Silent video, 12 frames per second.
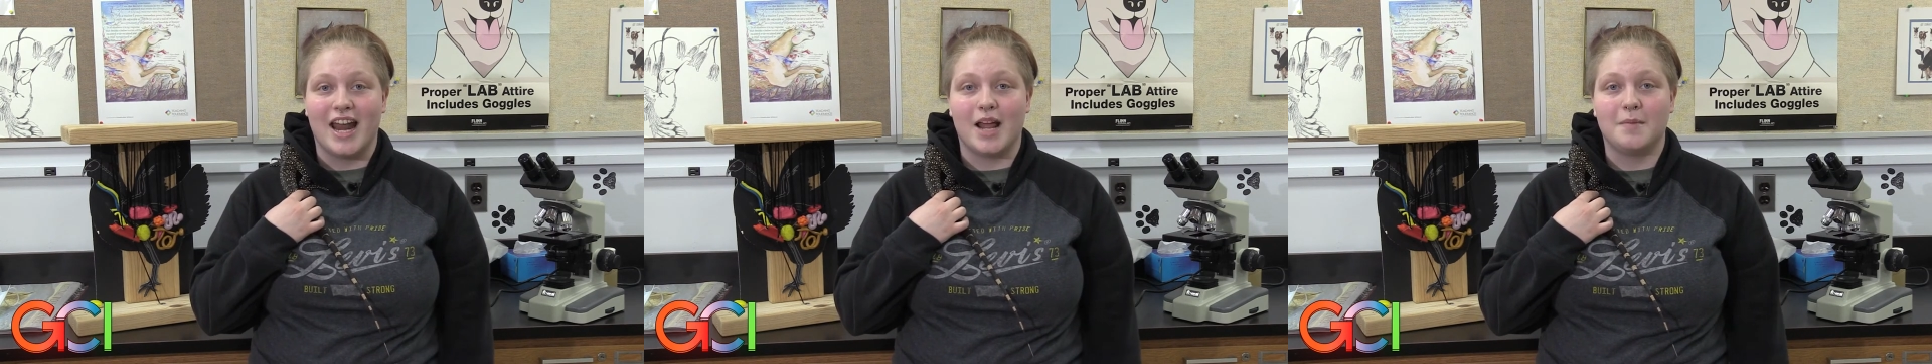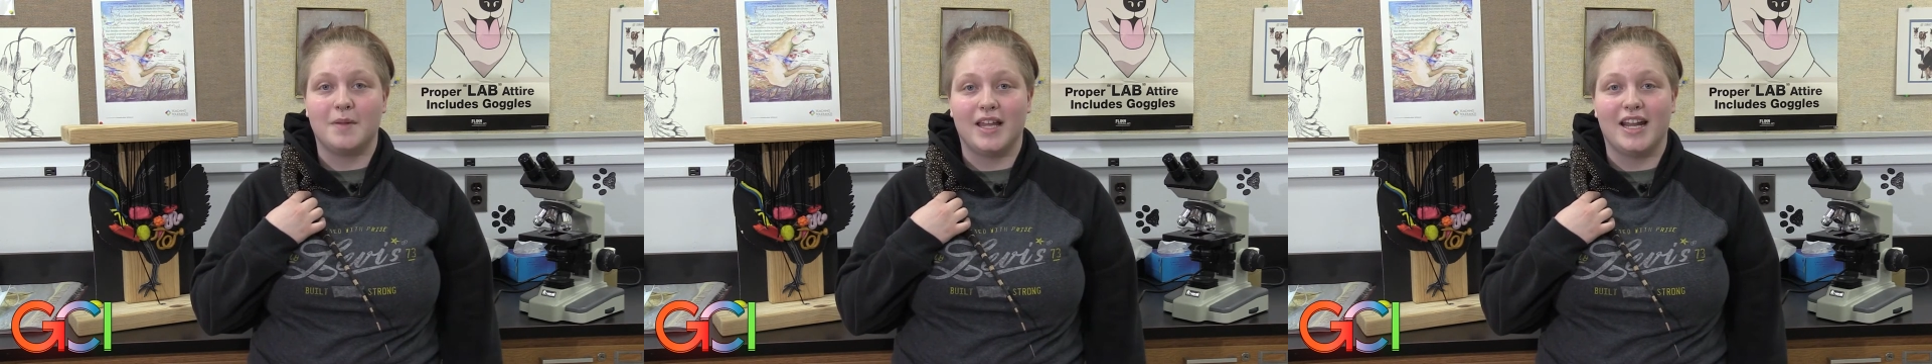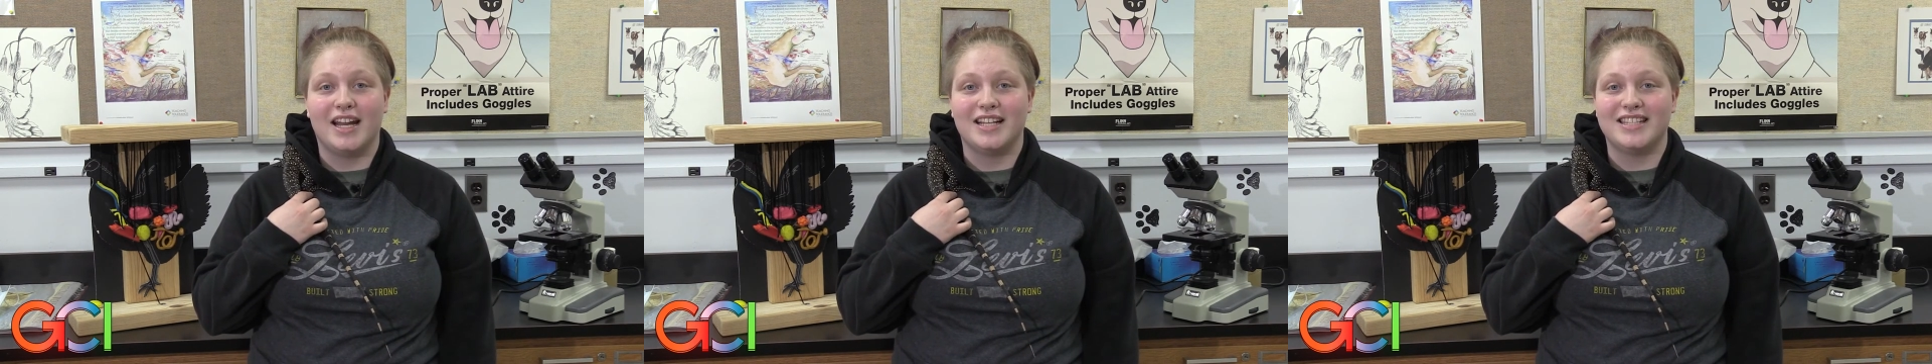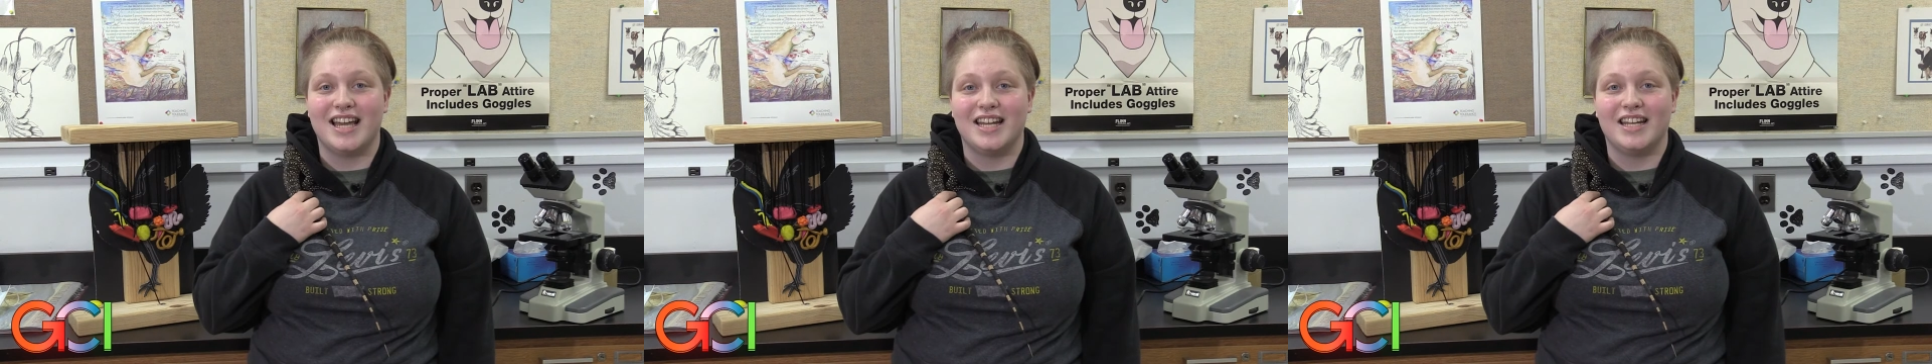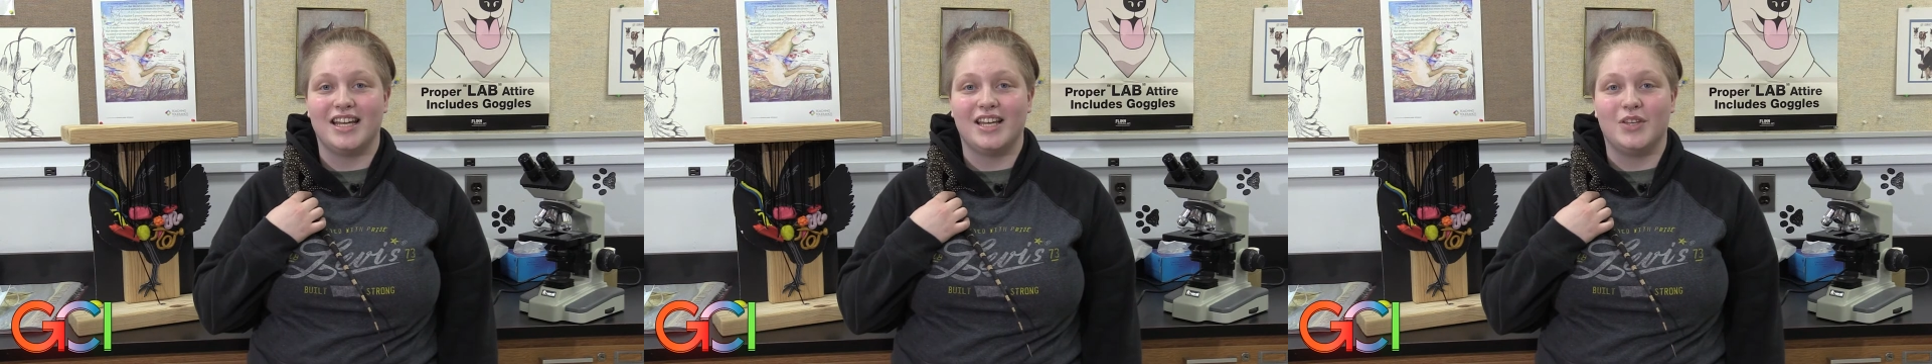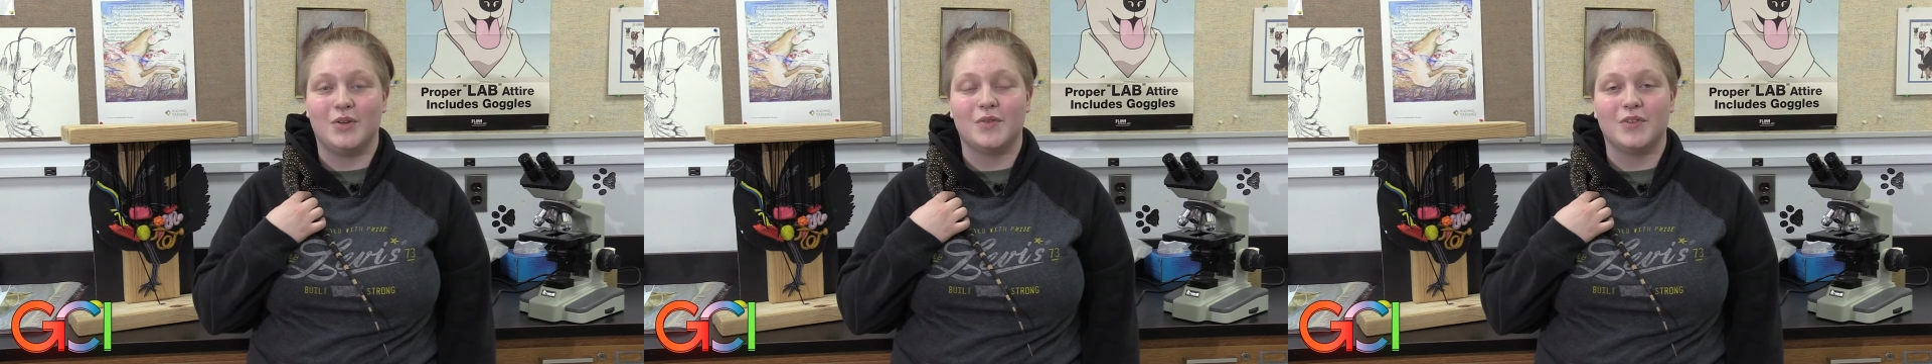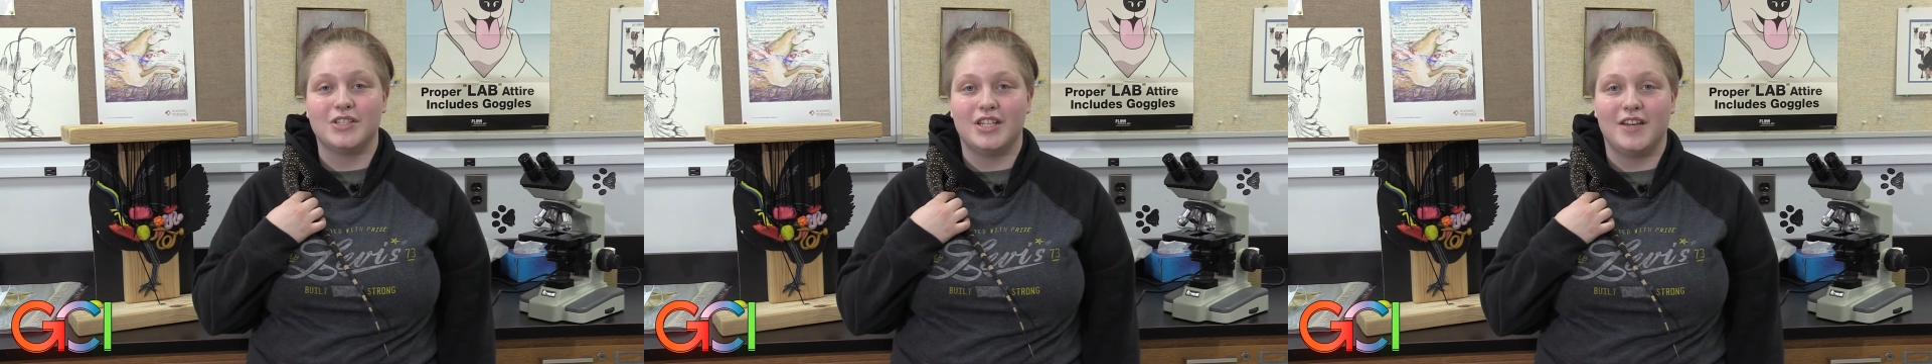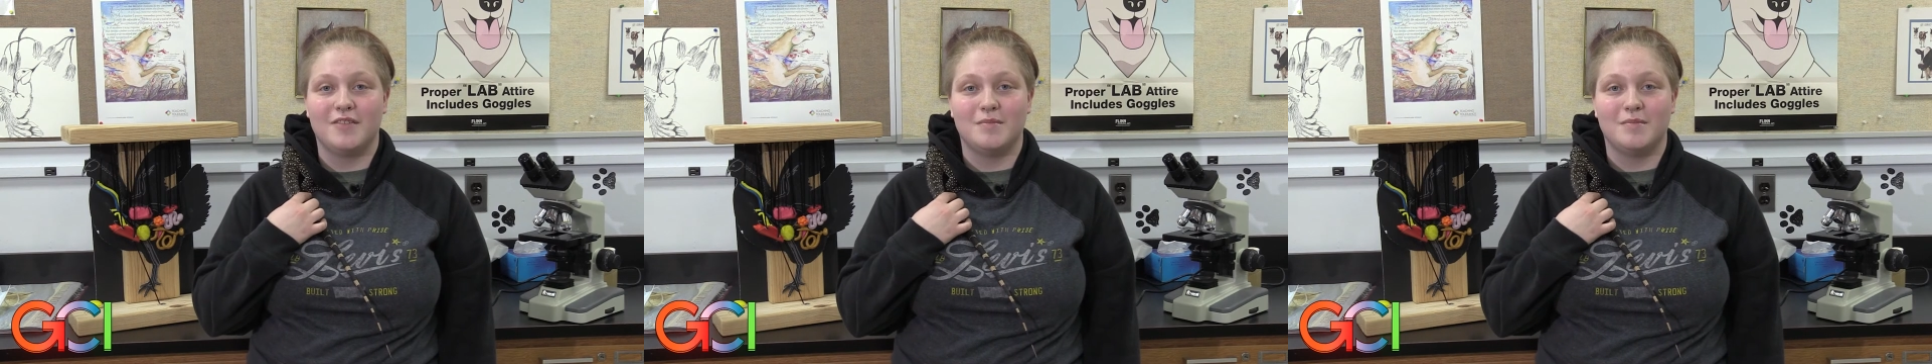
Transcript: and I plan on attending University